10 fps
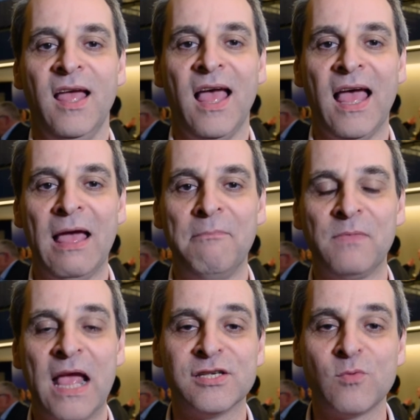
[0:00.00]

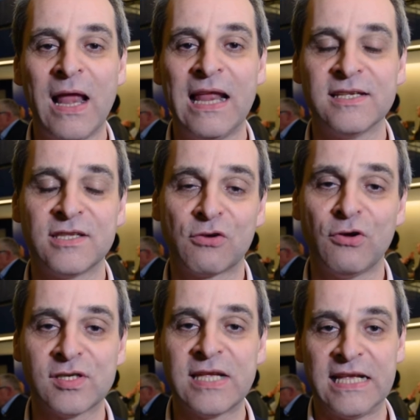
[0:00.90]
As well as the
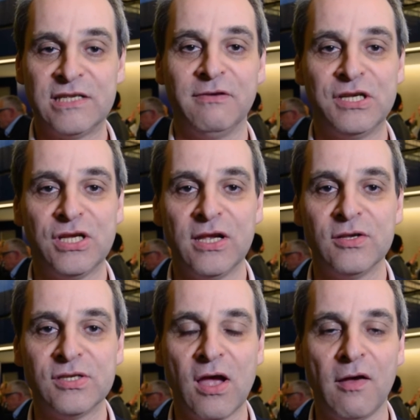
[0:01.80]
cross-sector
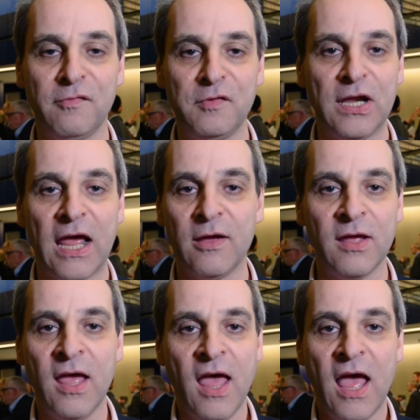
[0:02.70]
issues of, you know,
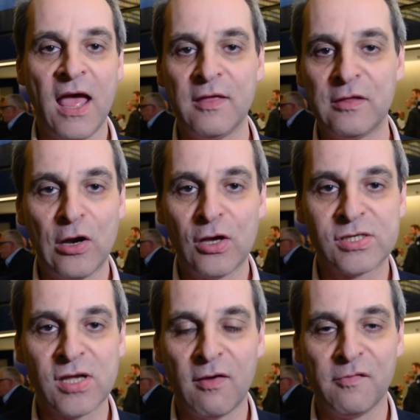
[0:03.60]
the
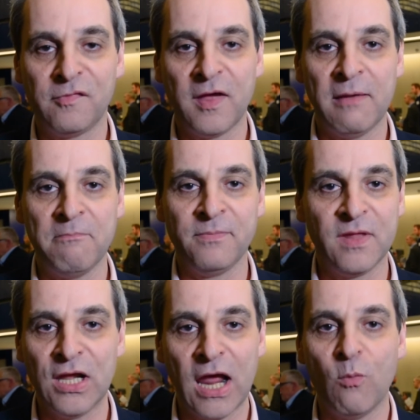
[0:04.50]
loss of,
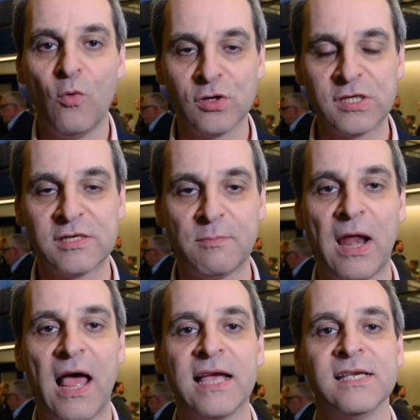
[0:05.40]
you know, water
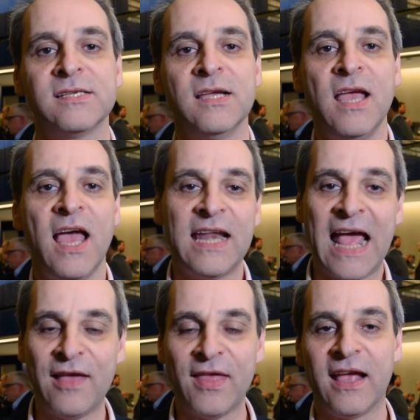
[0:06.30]
supplies and
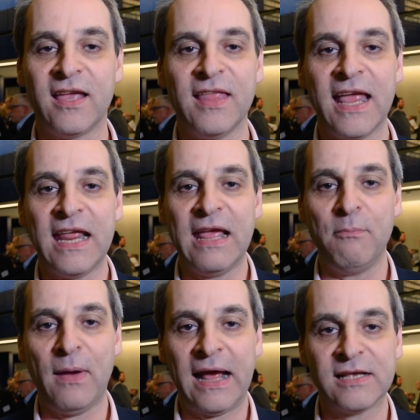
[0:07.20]
how that can then
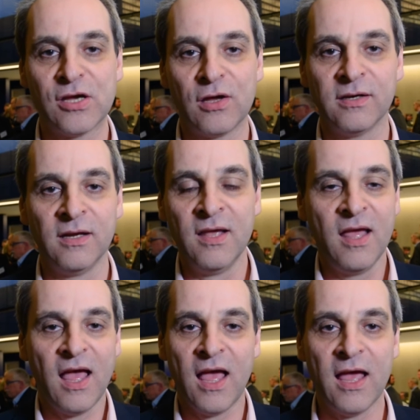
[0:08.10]
impact on
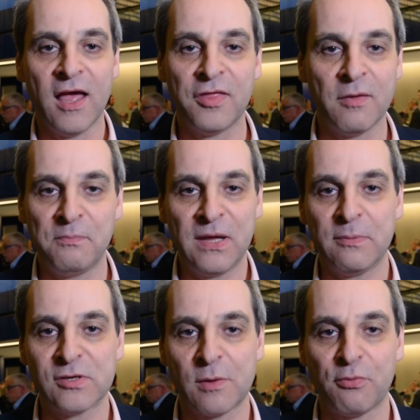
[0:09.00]
other
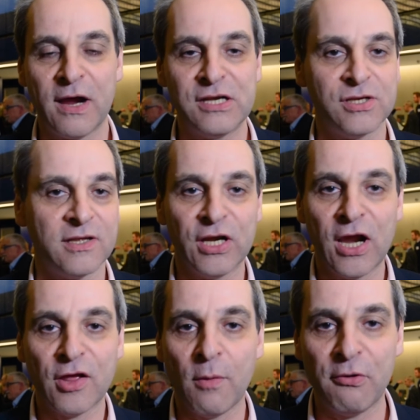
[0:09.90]
people's operation, you
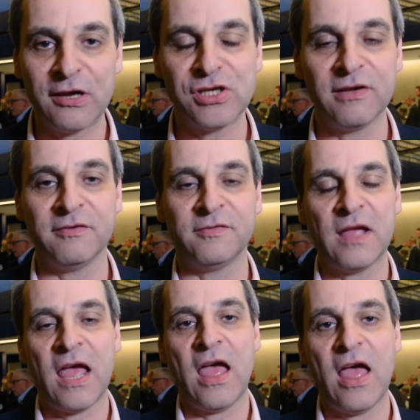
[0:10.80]
know, the operation
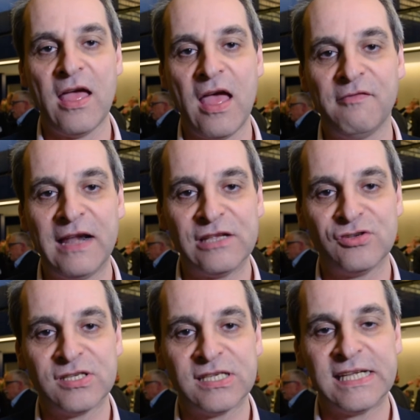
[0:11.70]
of
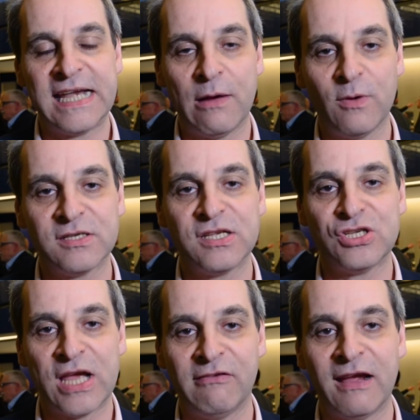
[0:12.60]
electricity networks and
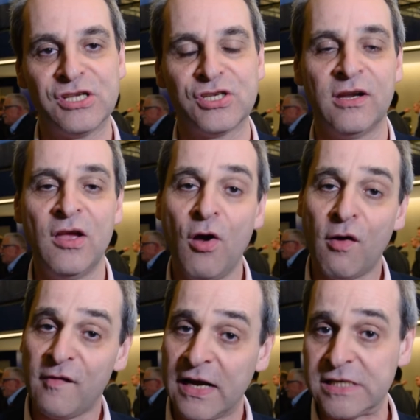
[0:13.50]
generation,
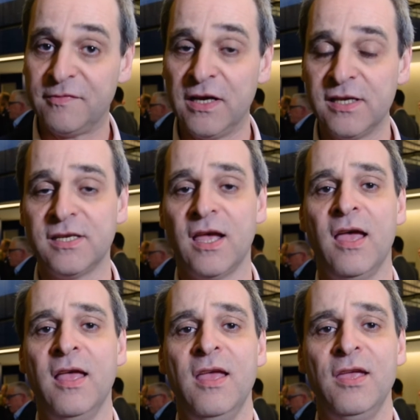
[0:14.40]
or vice
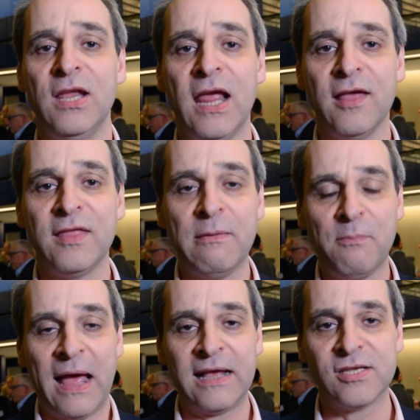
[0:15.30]
versa. You know, the
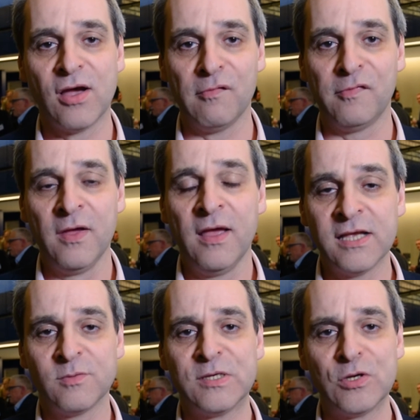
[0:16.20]
impact of,
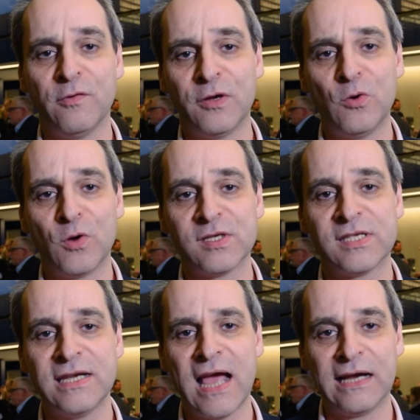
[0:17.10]
as we saw on
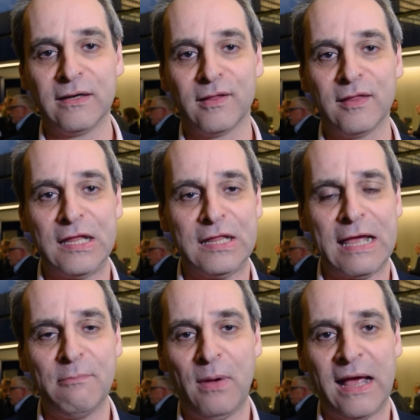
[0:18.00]
August the 9th,
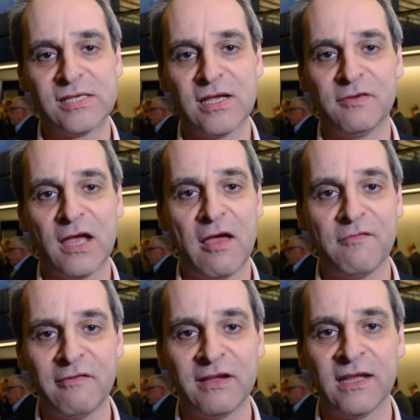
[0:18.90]
the impact of an
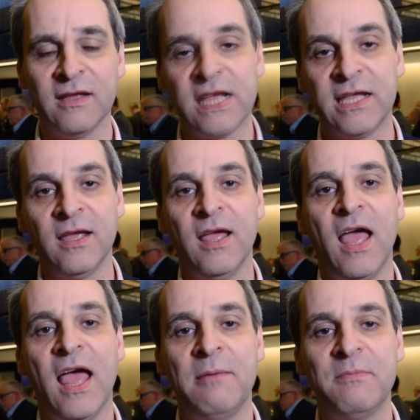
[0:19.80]
electricity
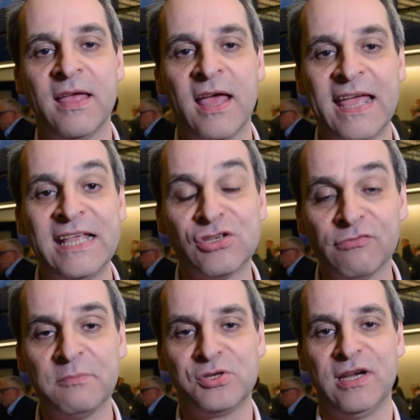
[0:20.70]

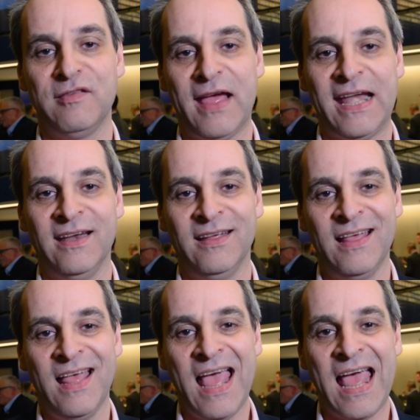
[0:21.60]
interruption event,
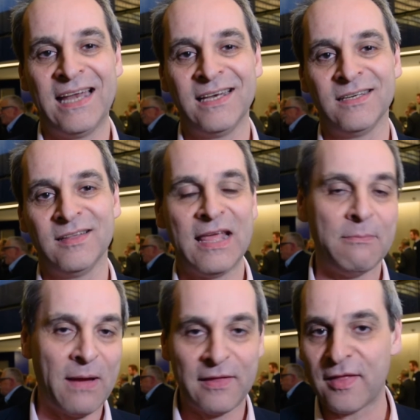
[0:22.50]
and the
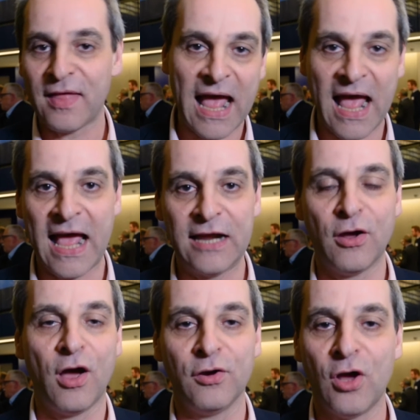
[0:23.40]
impact that that had
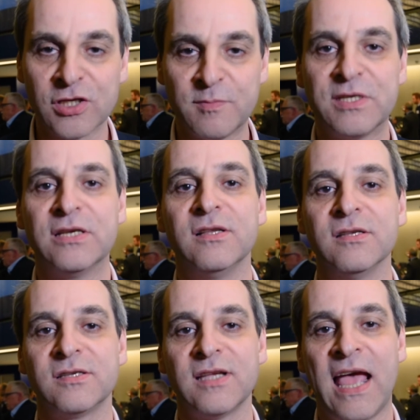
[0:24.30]
on
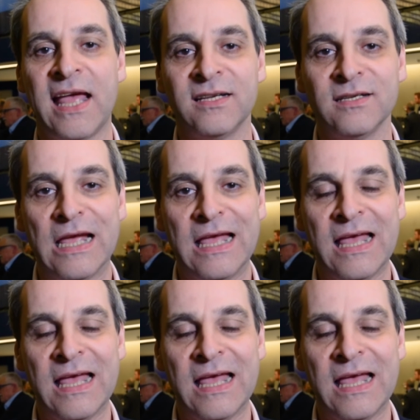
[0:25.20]
hospitals and